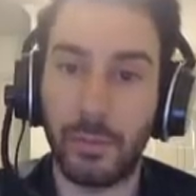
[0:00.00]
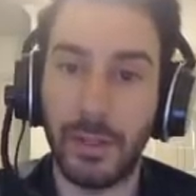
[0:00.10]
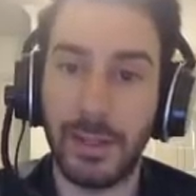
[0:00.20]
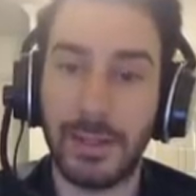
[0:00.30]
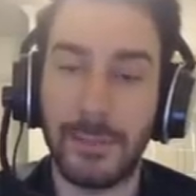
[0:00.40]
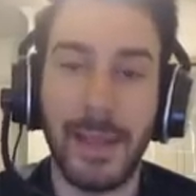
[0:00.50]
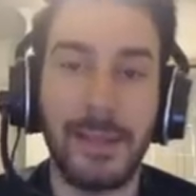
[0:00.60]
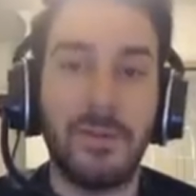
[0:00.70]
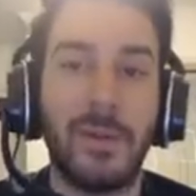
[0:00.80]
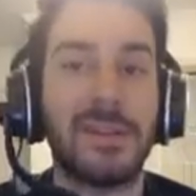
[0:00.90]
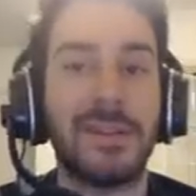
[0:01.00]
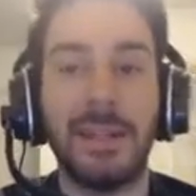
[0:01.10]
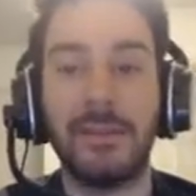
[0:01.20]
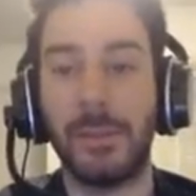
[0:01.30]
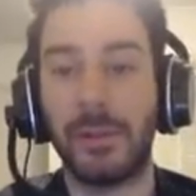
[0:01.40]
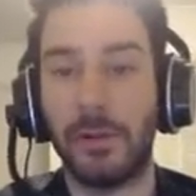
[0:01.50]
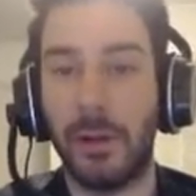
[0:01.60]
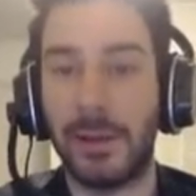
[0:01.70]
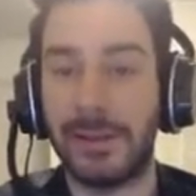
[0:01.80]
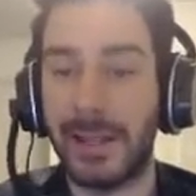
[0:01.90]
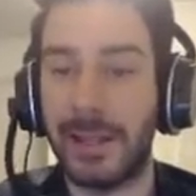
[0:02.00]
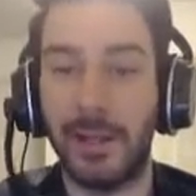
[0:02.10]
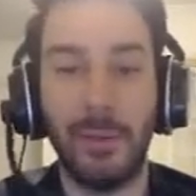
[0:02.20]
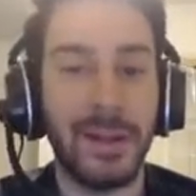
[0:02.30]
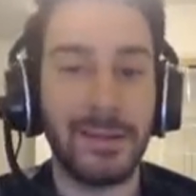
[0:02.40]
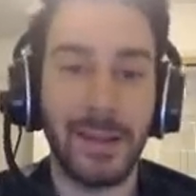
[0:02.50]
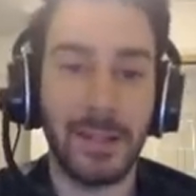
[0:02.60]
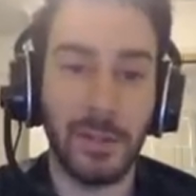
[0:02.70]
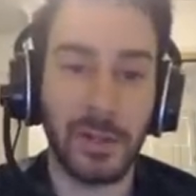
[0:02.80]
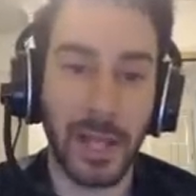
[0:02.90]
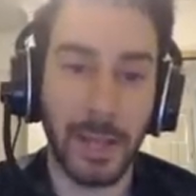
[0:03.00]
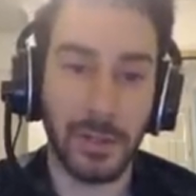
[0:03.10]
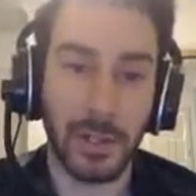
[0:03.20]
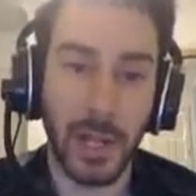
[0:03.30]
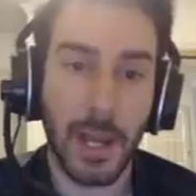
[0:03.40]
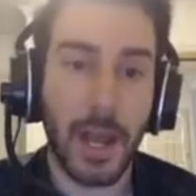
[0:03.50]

really doesn't make too much sense for Mercurial Gauntlet because, again, you don't want to take too much damage.